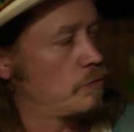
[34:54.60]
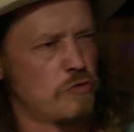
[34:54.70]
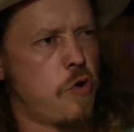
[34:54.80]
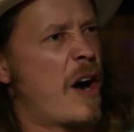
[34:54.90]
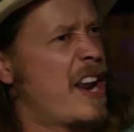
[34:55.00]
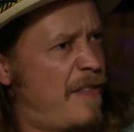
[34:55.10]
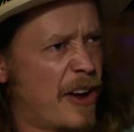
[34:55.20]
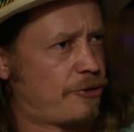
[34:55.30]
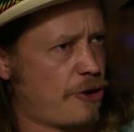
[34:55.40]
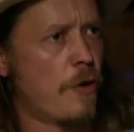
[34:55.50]
20 of
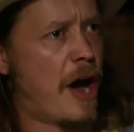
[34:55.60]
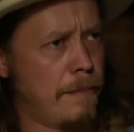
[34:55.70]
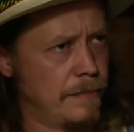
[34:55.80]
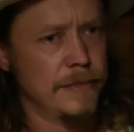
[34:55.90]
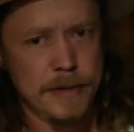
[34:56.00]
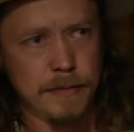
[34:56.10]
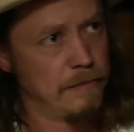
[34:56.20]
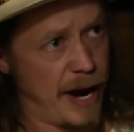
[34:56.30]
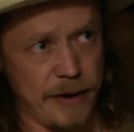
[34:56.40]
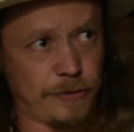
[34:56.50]
us showed up,
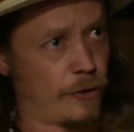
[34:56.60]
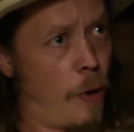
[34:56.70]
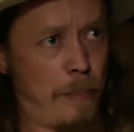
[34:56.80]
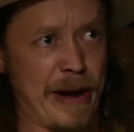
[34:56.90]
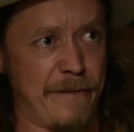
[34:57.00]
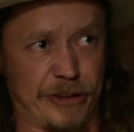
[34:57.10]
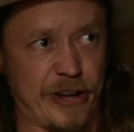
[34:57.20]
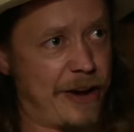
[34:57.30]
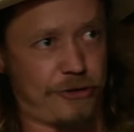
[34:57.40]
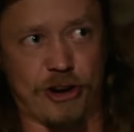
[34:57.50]
but it was an open
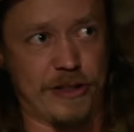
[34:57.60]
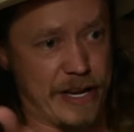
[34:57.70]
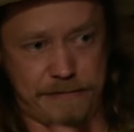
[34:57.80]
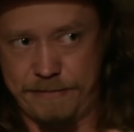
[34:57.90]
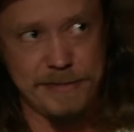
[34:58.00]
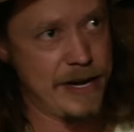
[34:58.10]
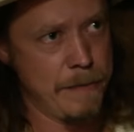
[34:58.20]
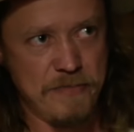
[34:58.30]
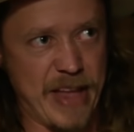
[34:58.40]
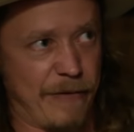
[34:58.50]
invitation that
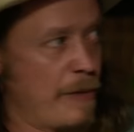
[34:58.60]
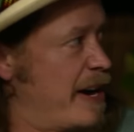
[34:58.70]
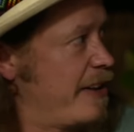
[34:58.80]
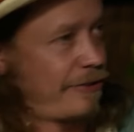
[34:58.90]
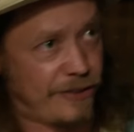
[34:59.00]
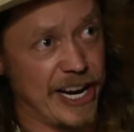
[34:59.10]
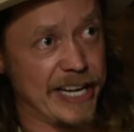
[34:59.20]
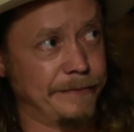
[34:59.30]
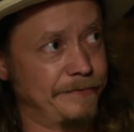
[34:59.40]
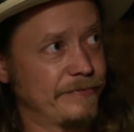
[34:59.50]
everybody's
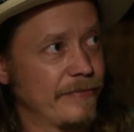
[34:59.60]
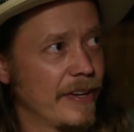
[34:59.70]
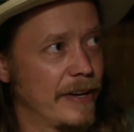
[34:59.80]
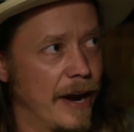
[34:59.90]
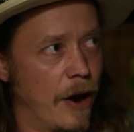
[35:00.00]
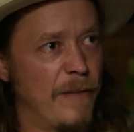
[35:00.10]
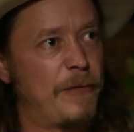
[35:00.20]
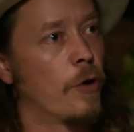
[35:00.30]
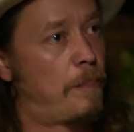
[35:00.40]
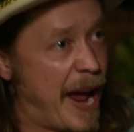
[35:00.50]
seen, if
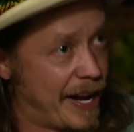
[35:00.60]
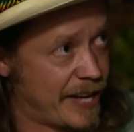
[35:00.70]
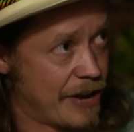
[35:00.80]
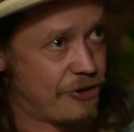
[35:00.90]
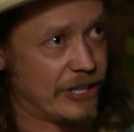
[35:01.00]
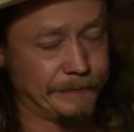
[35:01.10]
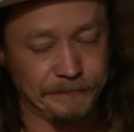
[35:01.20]
you were paying attention.